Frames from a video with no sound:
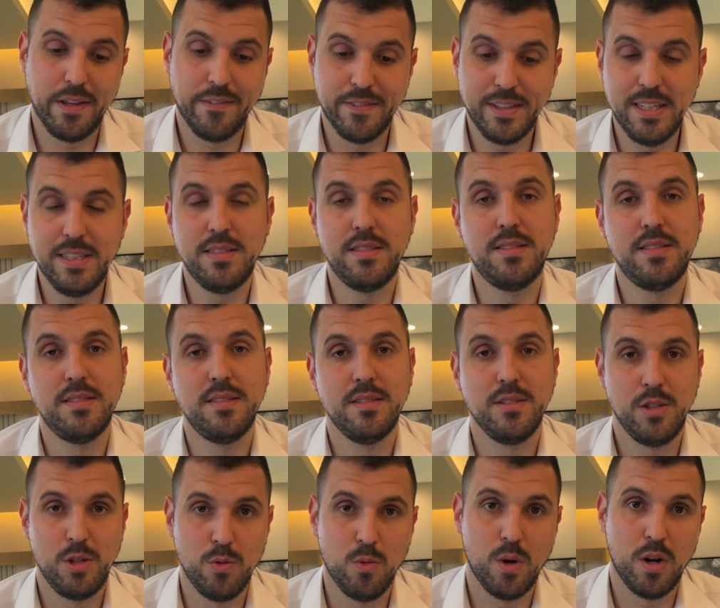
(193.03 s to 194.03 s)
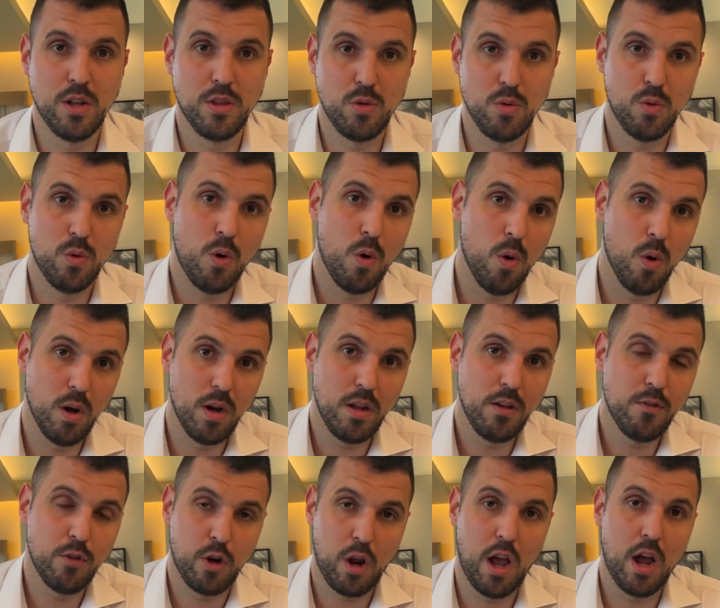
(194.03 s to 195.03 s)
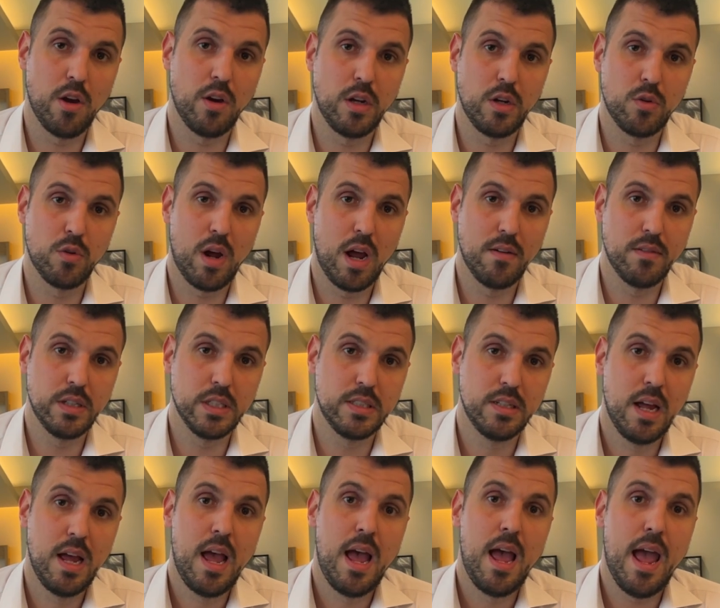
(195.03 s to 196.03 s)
If this you want to do only for hiring drivers